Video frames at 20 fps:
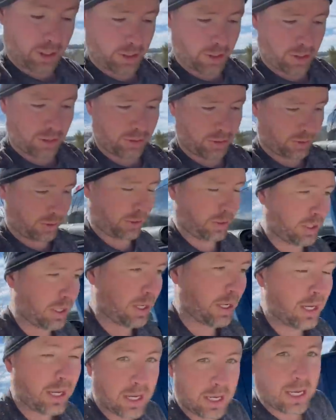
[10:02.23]
use.
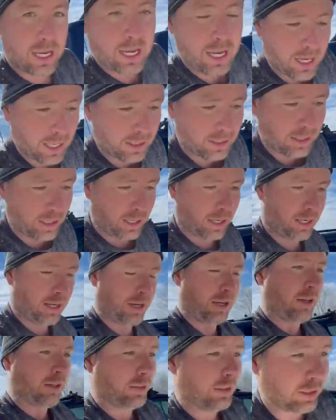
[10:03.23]
And,
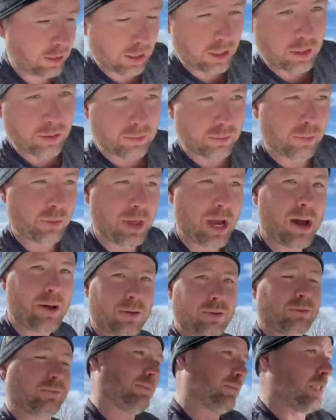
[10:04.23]
uh, you know,
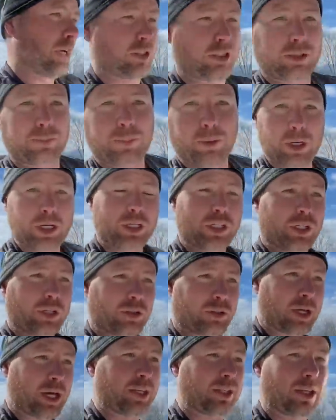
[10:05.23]
without a spray
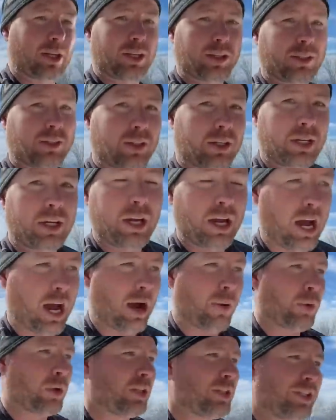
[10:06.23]
shield like this,
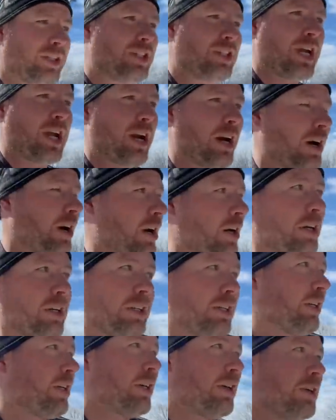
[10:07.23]
I wouldn't dare
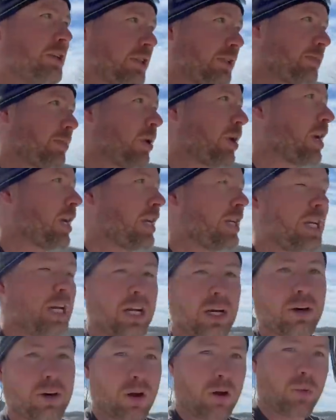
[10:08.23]
spray
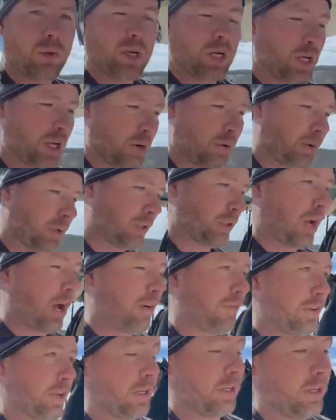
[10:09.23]
near a window or
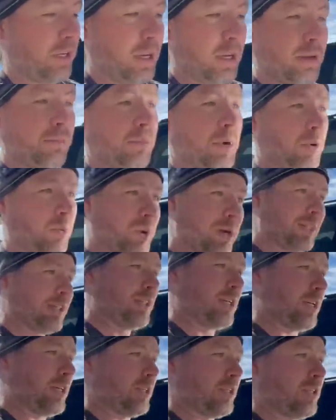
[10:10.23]
soffit. But with
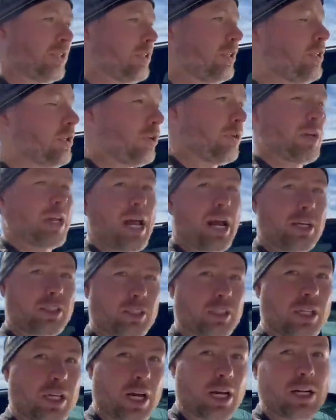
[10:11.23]
this, you can
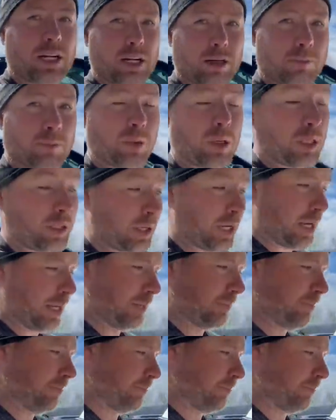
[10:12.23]
actually cut it in pretty tight.